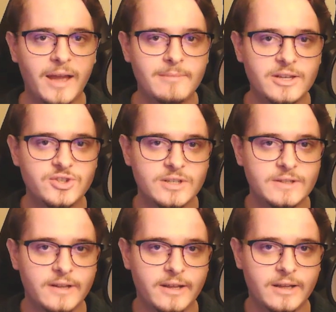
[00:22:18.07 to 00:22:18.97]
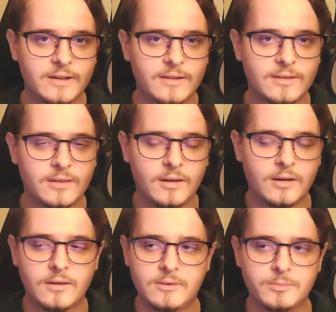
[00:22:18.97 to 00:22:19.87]
mentioned in
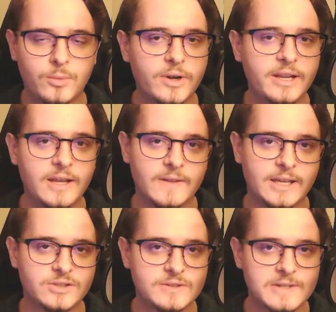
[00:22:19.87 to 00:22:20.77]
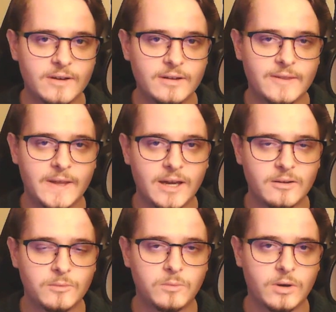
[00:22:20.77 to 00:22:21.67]
the Marie in the Kitchen song
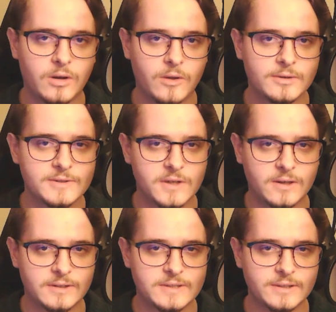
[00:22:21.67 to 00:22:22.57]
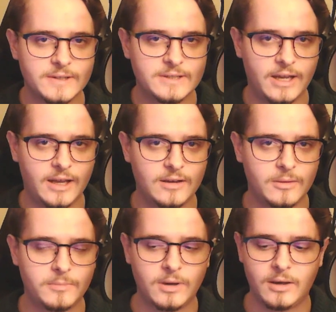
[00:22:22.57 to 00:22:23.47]
that one other song on this list had
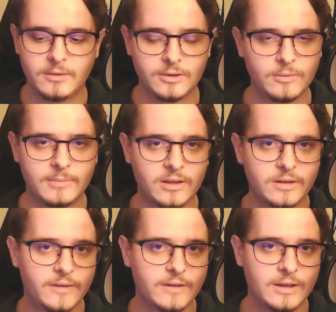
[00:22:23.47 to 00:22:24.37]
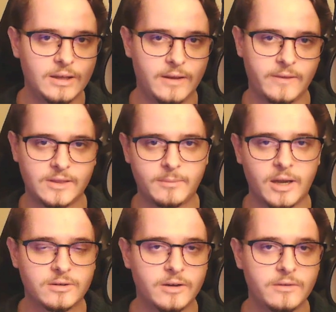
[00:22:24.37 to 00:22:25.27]
a little melody thing in like the
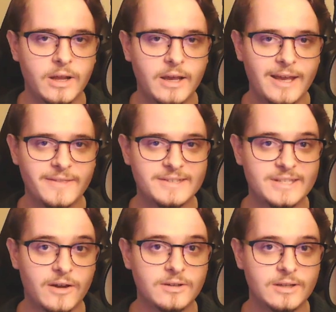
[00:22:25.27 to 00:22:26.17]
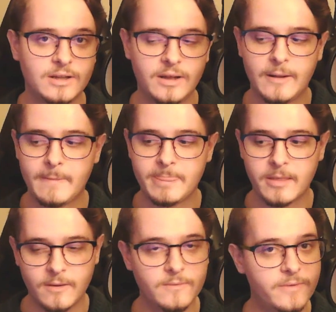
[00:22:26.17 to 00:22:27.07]
background. This sounded
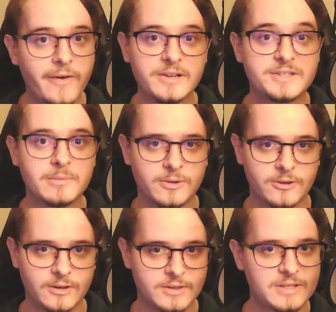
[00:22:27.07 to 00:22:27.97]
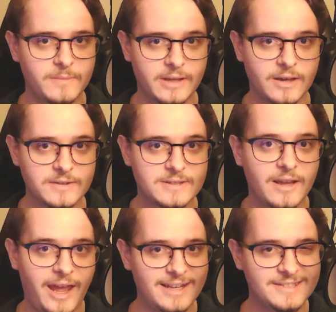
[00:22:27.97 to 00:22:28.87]
very similar to something else,
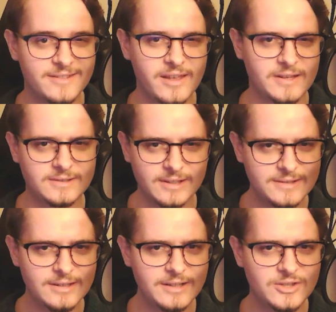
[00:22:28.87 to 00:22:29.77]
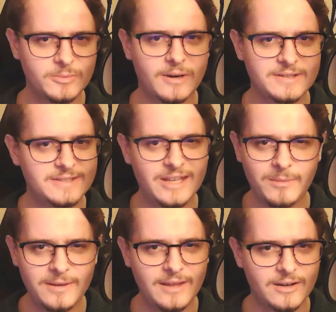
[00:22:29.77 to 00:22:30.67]
and it's this. Listen to these two parts and tell
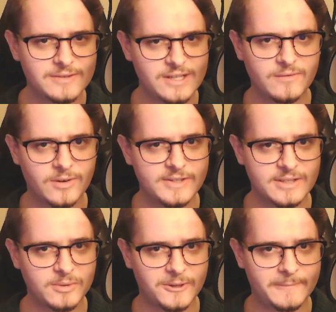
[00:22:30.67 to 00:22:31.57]
me they don't sound very similar.